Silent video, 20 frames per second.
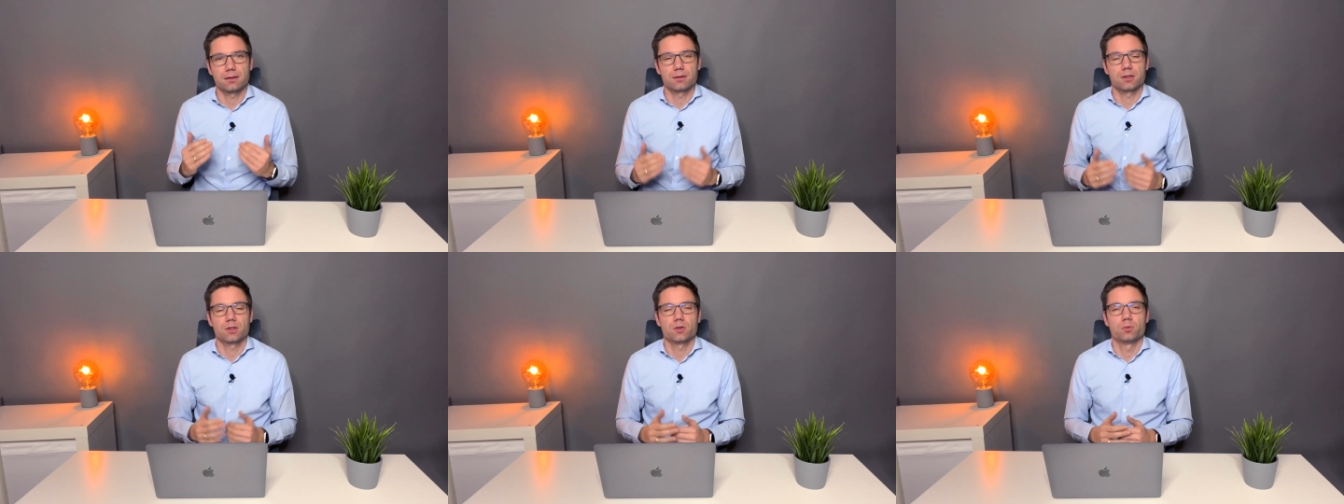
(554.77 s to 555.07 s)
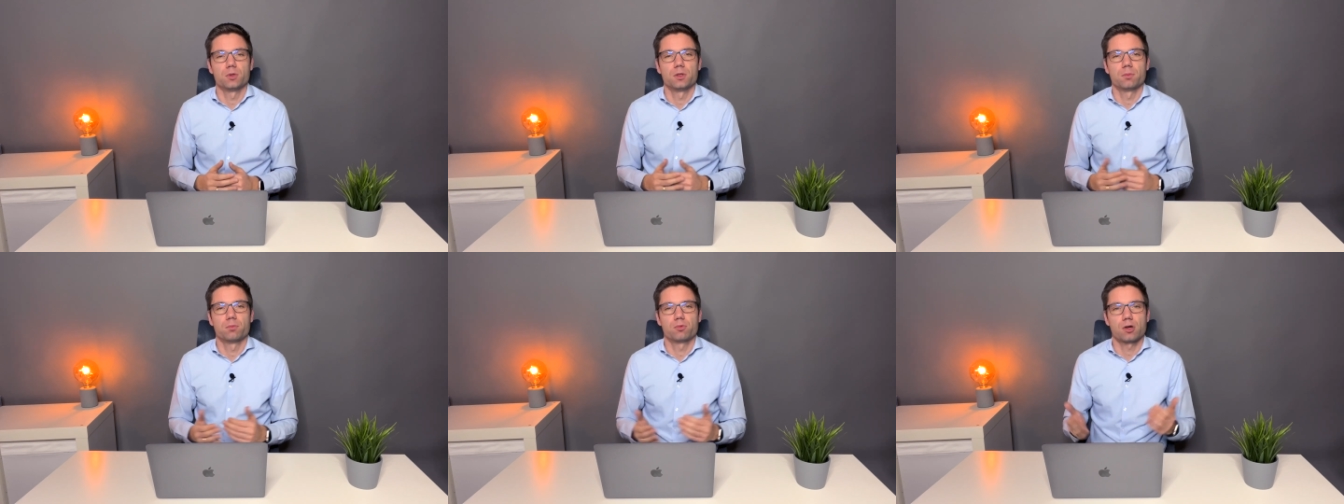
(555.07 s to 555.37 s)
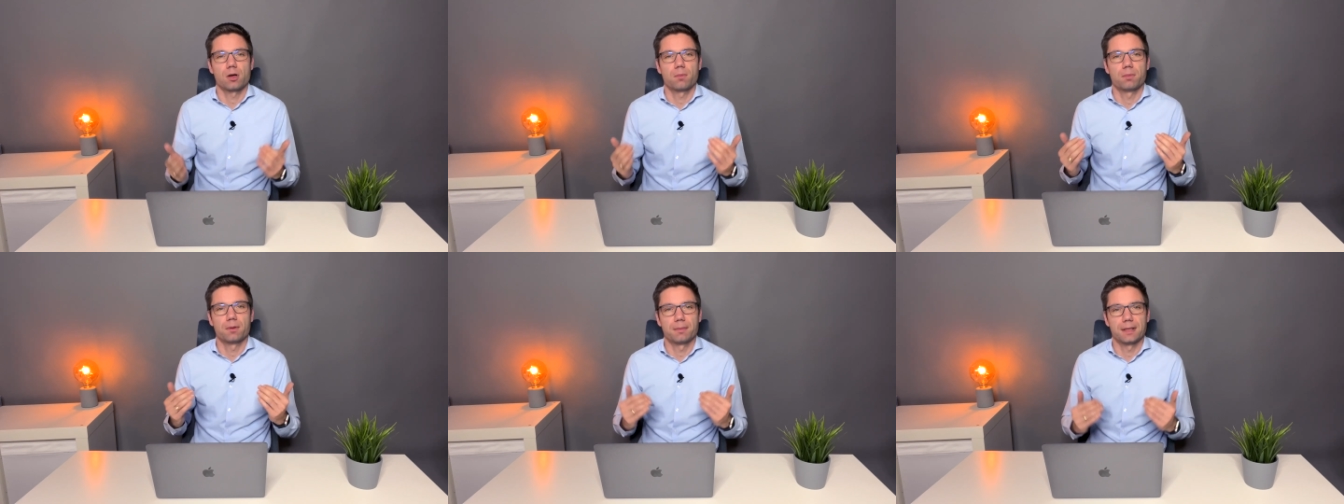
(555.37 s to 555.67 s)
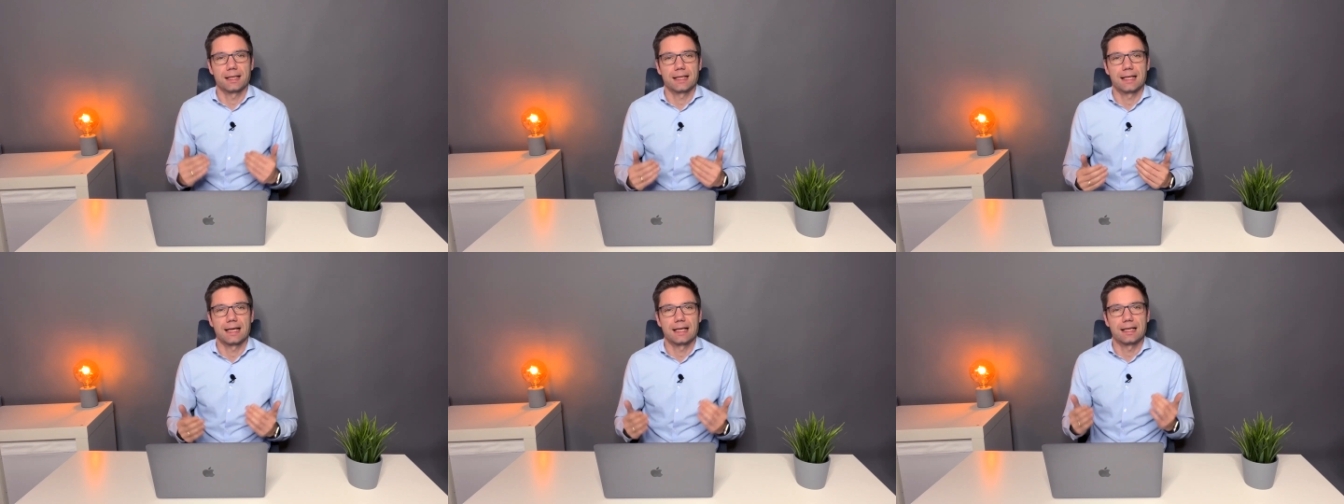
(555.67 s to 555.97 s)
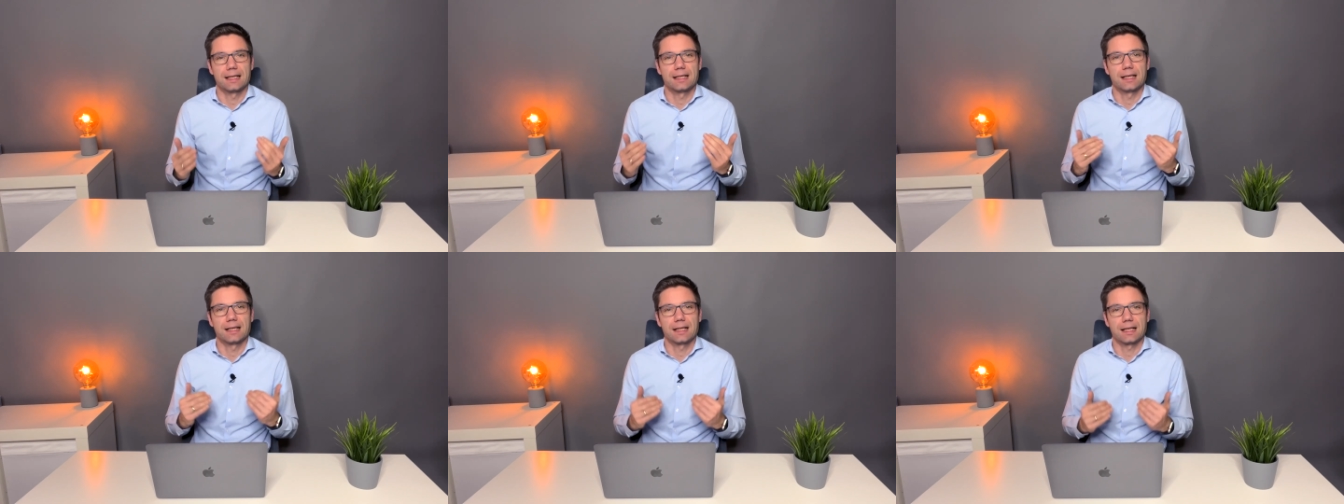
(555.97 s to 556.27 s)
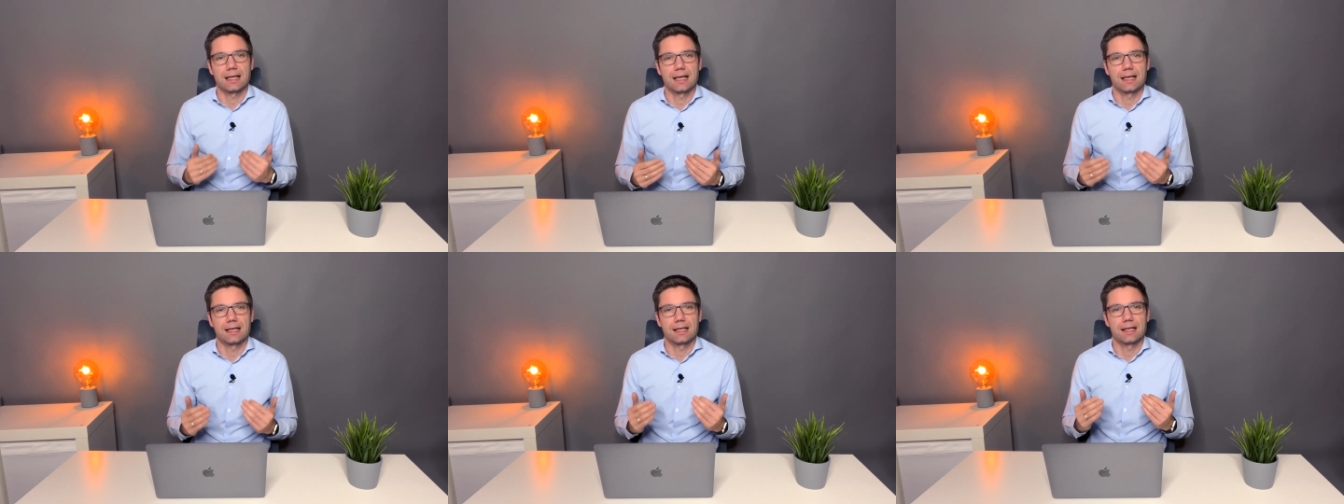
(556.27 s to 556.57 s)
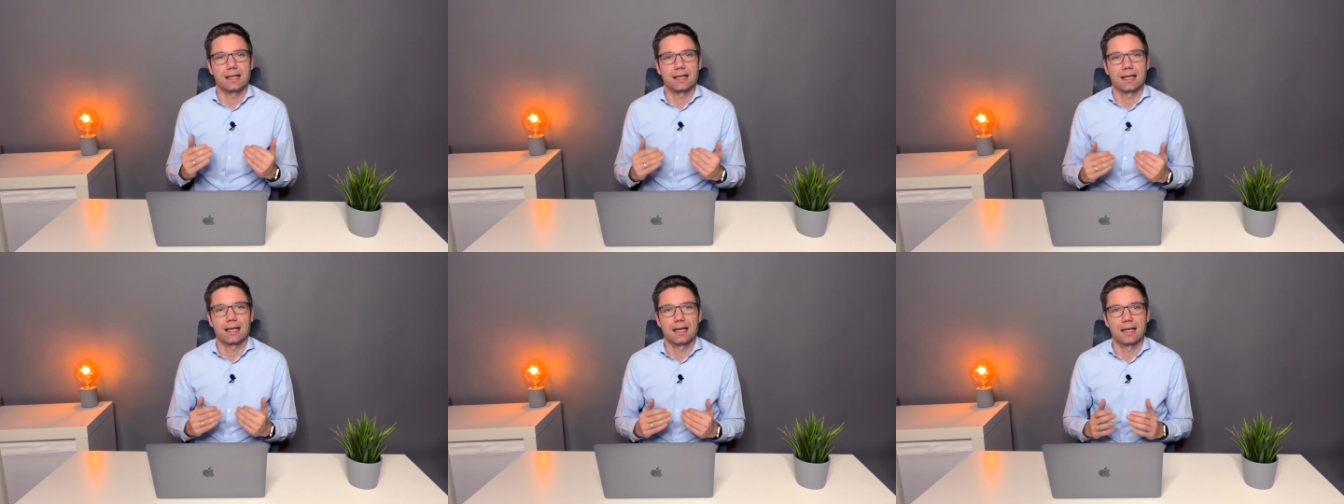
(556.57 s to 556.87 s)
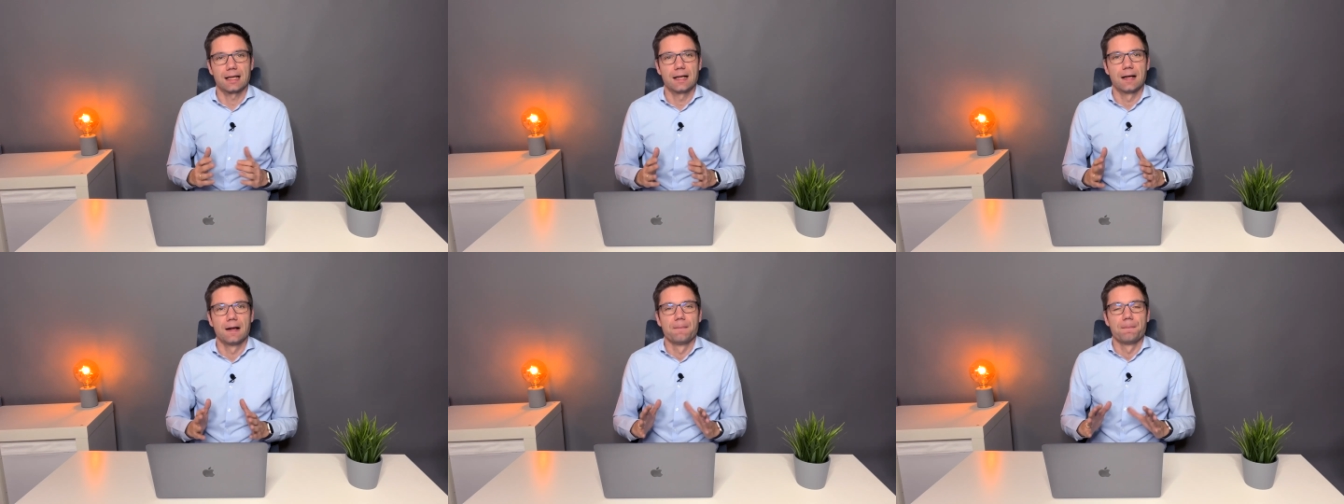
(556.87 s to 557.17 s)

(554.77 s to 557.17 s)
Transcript: to the problem again and again and again.